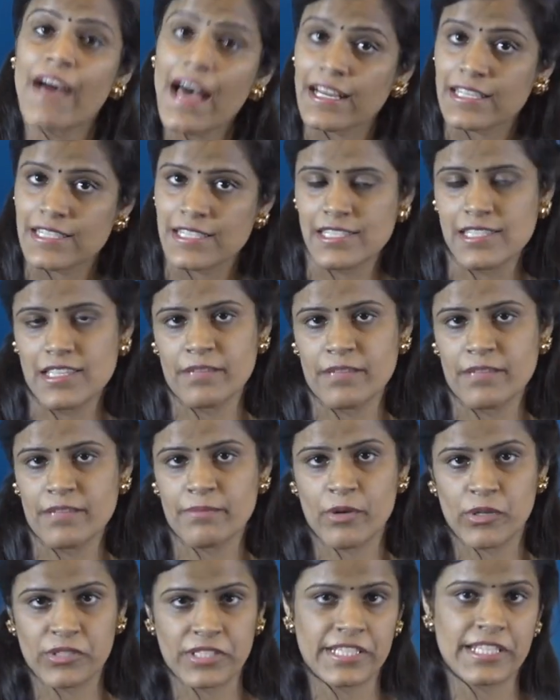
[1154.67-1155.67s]
facts
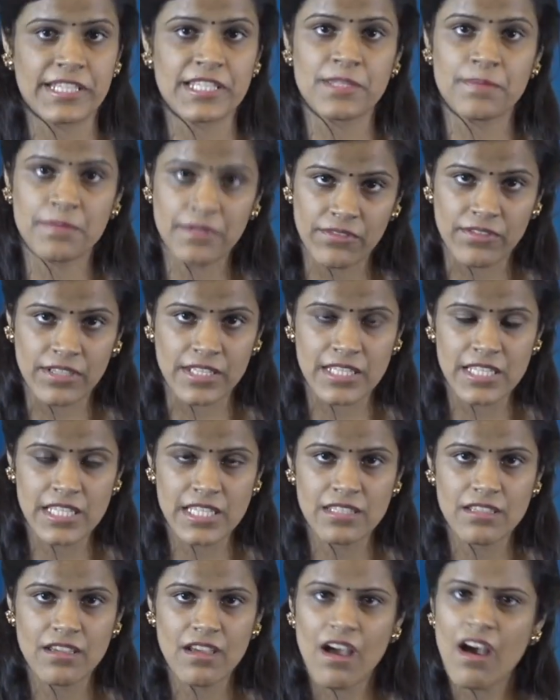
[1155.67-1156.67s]
about an
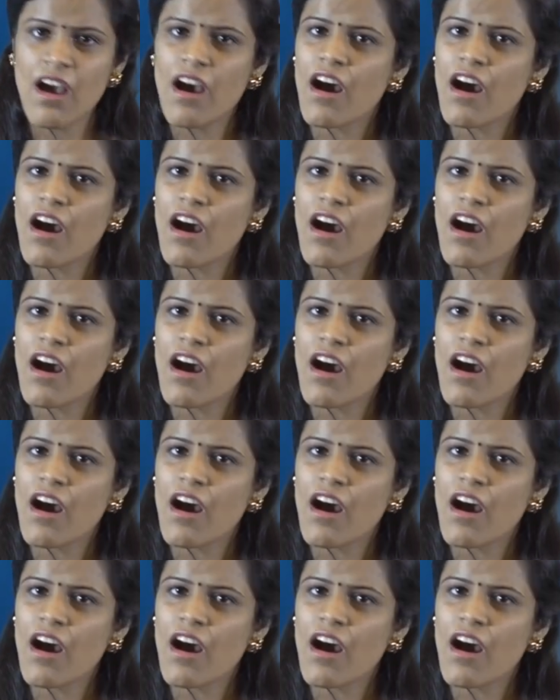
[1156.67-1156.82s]
experience,